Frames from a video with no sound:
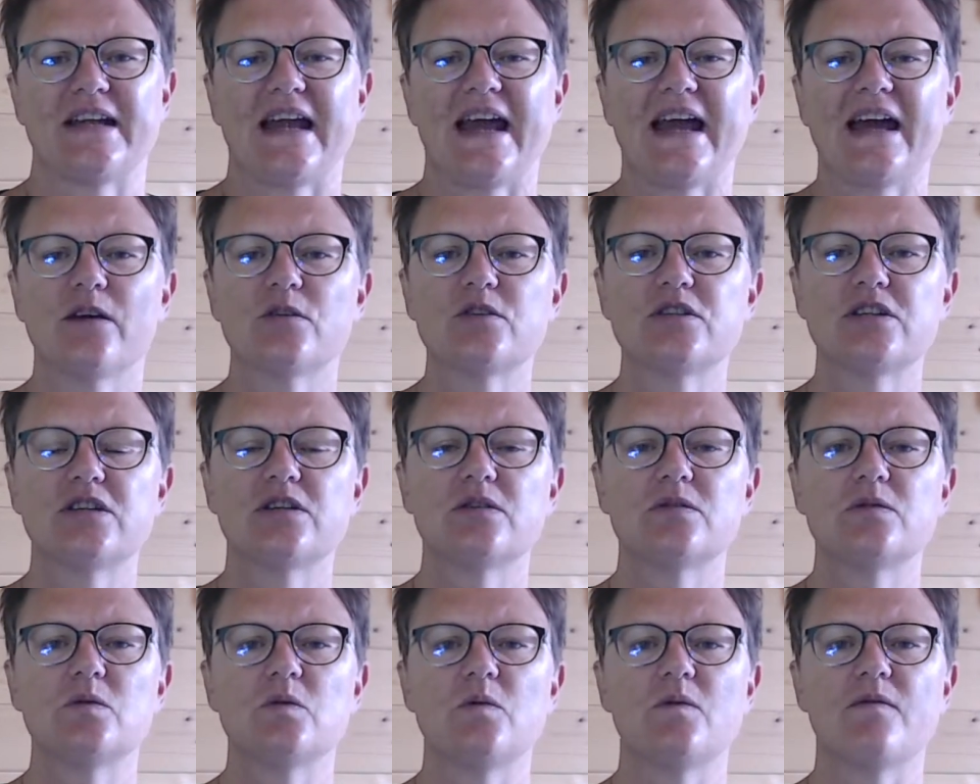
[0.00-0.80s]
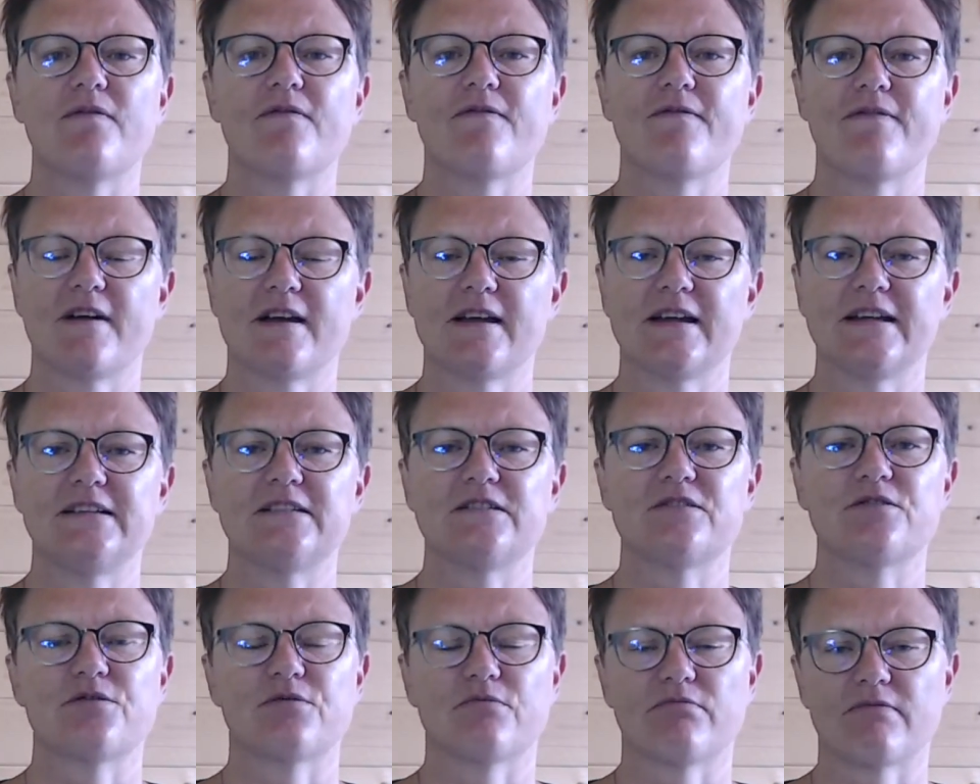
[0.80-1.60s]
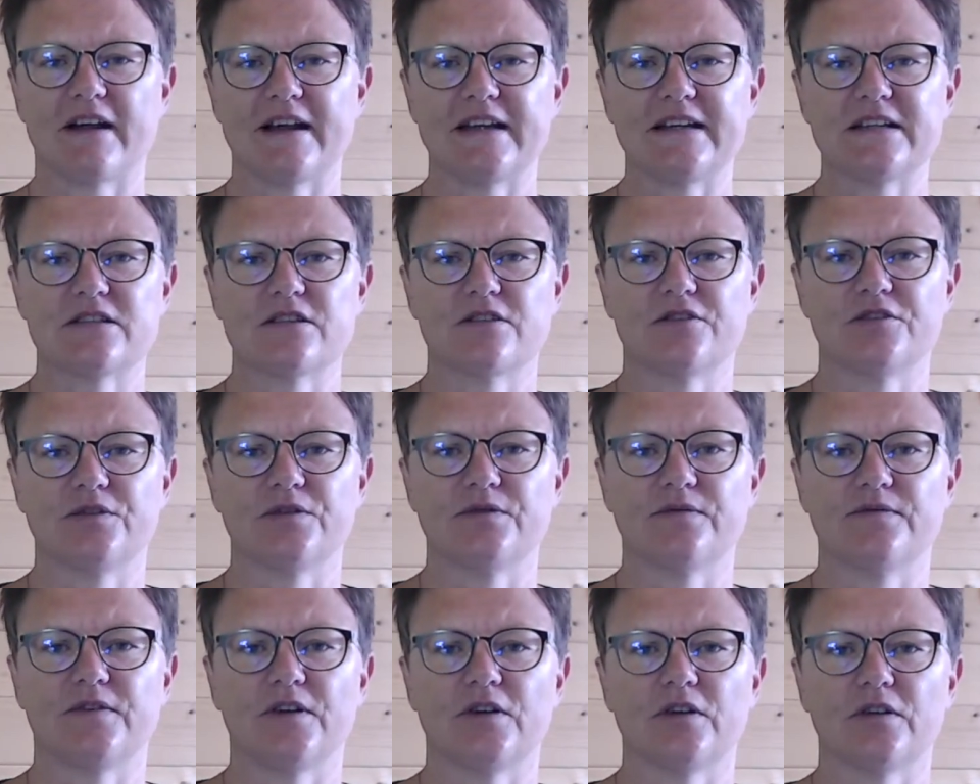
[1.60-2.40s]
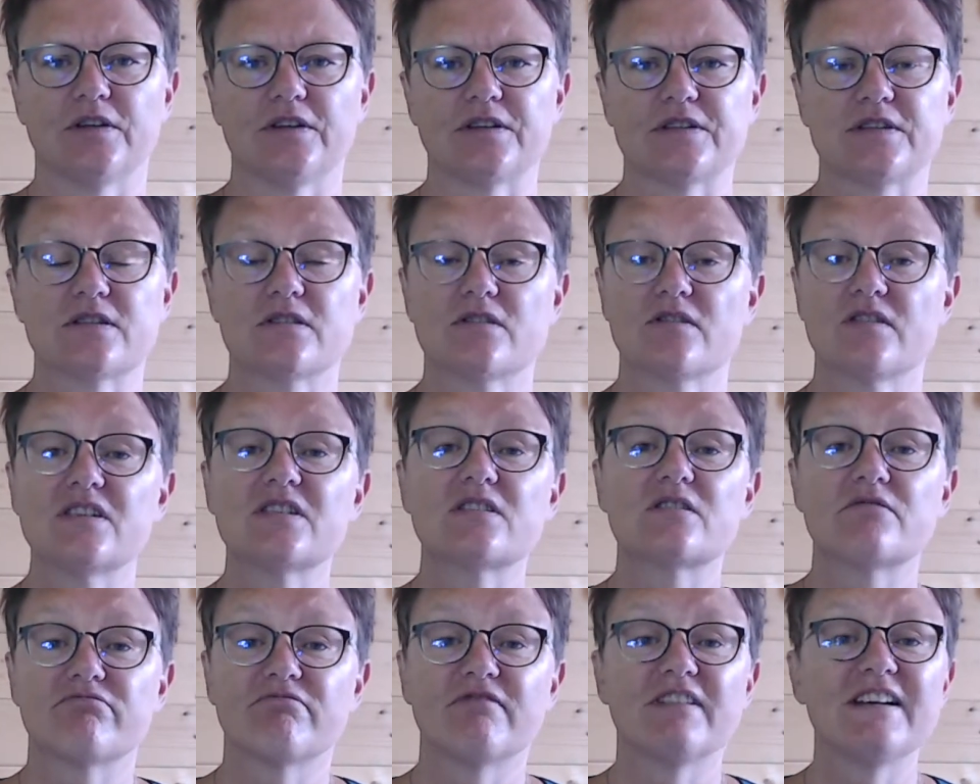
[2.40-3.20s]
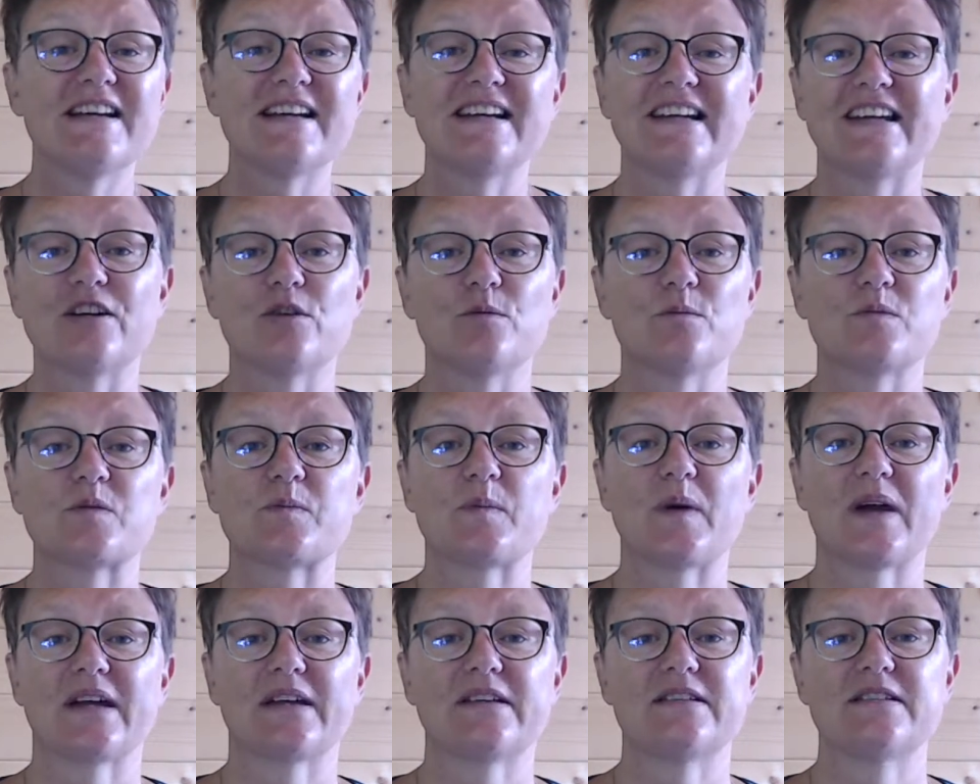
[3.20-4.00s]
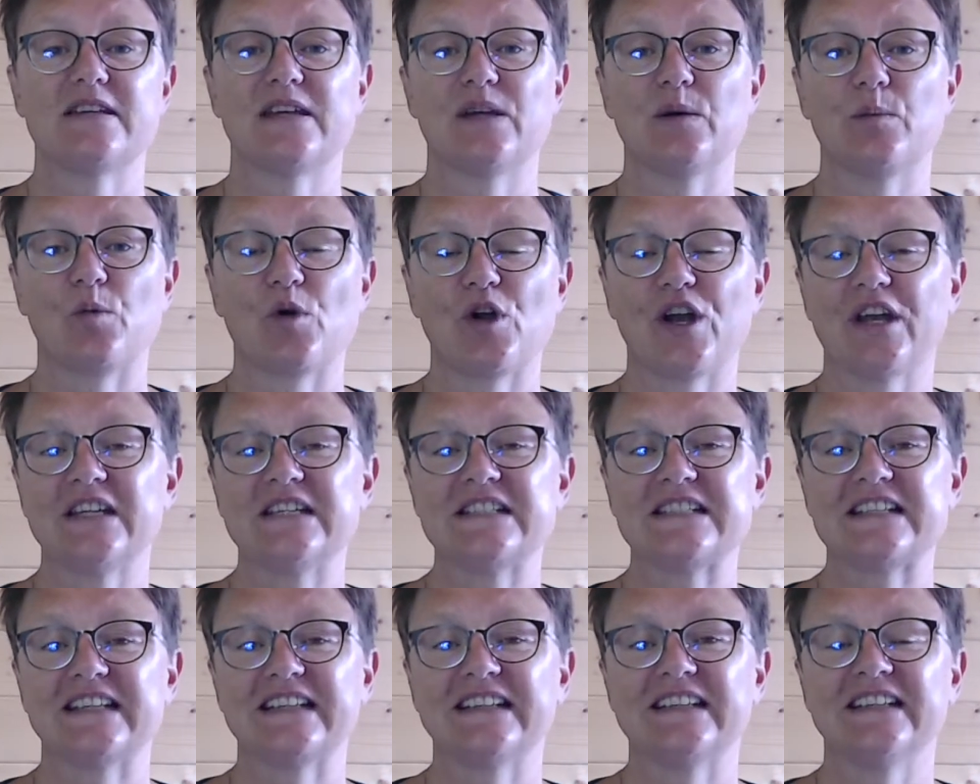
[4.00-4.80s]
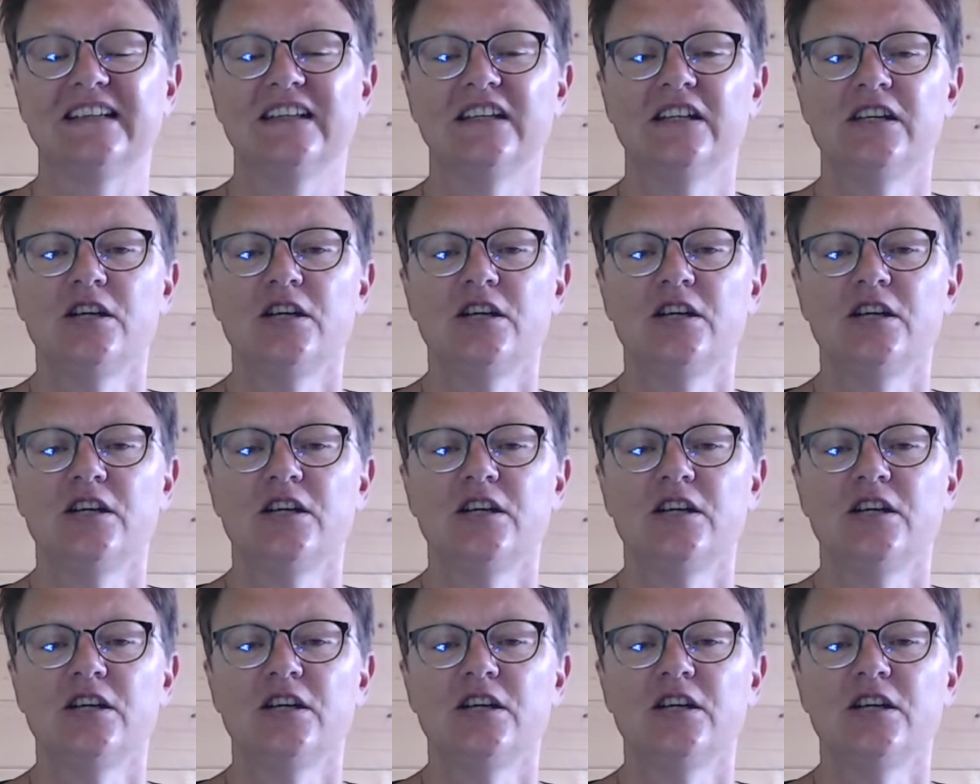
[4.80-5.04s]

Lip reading: How do you find the right tone of voice? So this really comes back to your branding.